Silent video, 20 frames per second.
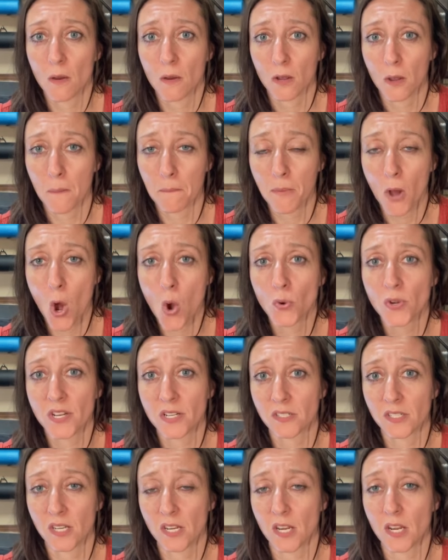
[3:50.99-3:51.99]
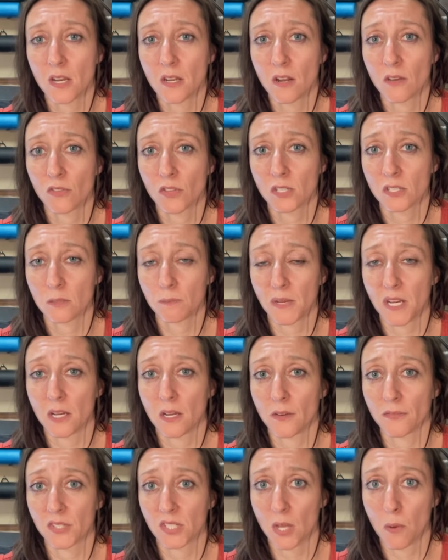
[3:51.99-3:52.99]
component in the speed
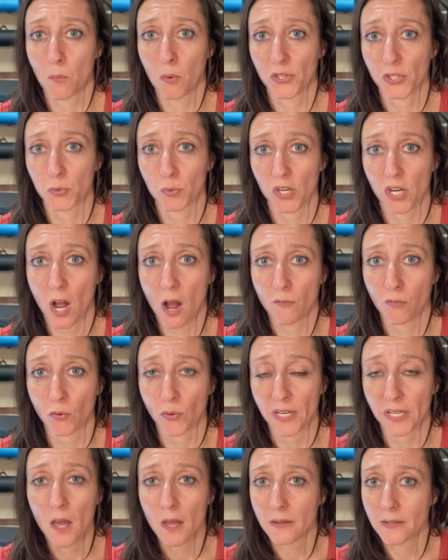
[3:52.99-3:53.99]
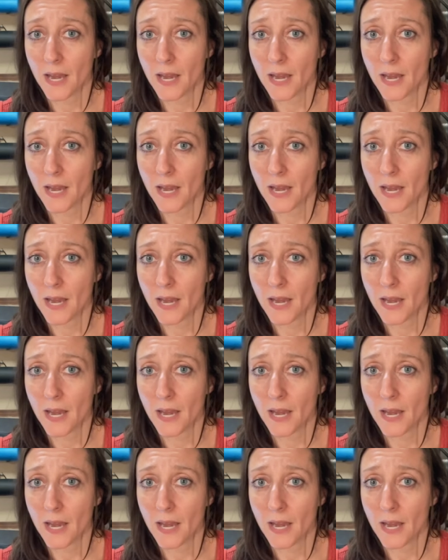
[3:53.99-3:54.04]
of someone's recovery.